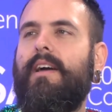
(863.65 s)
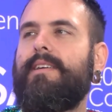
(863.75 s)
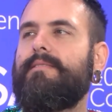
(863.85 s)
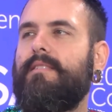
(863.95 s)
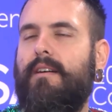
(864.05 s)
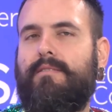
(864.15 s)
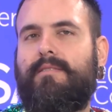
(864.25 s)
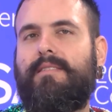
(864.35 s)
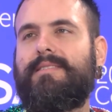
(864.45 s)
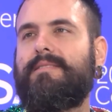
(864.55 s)
and
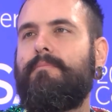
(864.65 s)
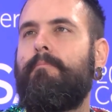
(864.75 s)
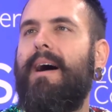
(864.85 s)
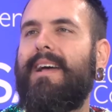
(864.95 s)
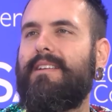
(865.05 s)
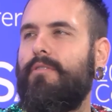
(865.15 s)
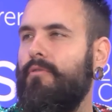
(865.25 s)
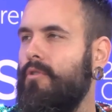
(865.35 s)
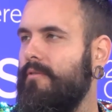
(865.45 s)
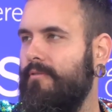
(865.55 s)
this back and
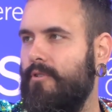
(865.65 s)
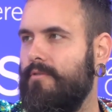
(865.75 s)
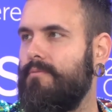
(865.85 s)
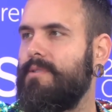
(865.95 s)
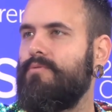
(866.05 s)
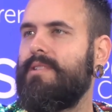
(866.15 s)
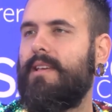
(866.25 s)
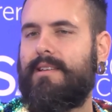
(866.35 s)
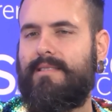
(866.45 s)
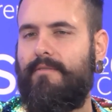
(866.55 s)
forth between
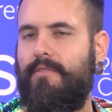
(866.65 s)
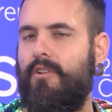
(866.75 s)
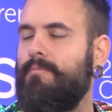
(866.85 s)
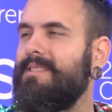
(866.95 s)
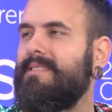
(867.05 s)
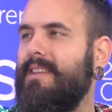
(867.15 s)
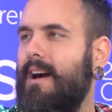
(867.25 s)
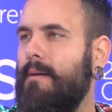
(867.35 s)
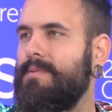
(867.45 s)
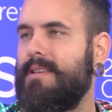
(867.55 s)
like development and
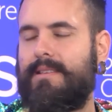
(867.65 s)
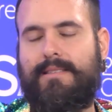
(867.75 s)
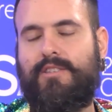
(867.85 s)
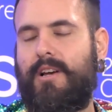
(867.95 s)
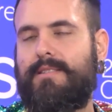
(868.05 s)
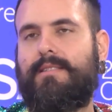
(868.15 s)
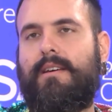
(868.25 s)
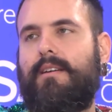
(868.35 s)
AppSec is just,